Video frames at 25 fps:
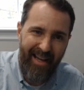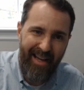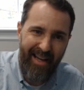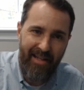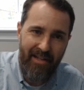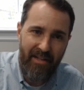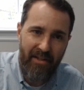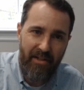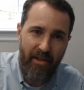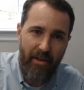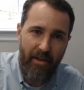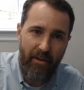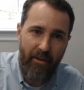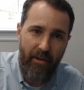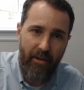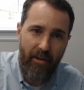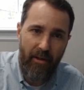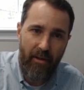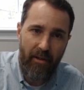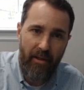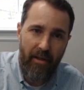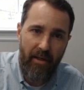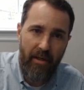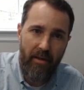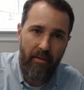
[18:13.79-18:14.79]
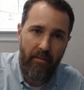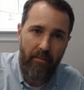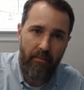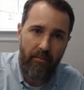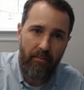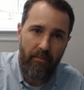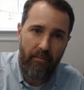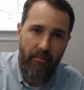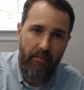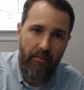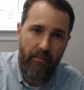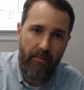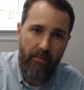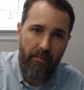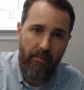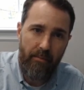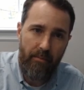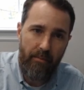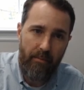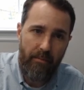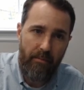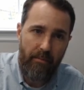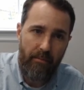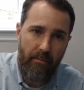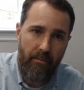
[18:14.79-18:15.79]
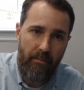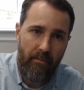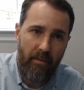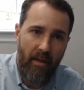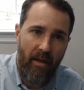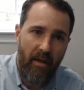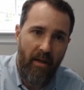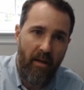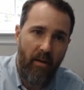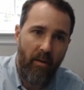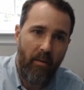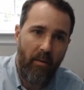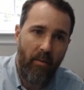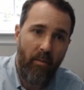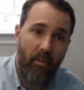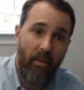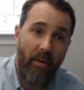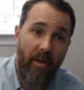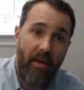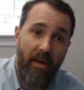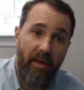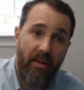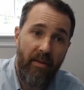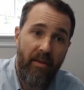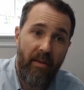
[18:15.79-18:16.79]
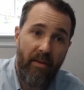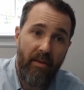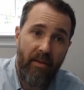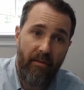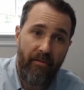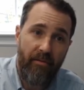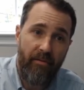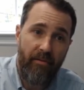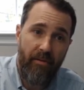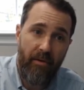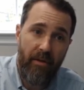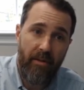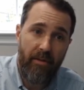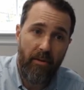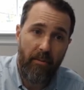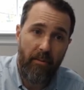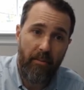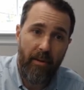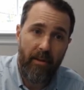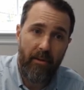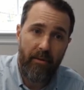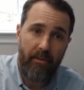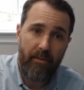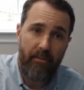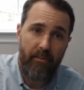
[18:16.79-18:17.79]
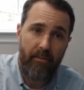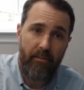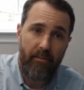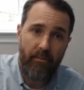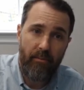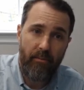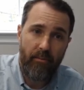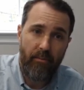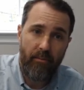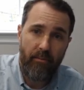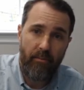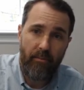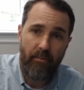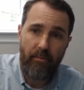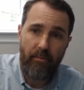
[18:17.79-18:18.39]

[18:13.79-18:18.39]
anteriorly with the frontal bone.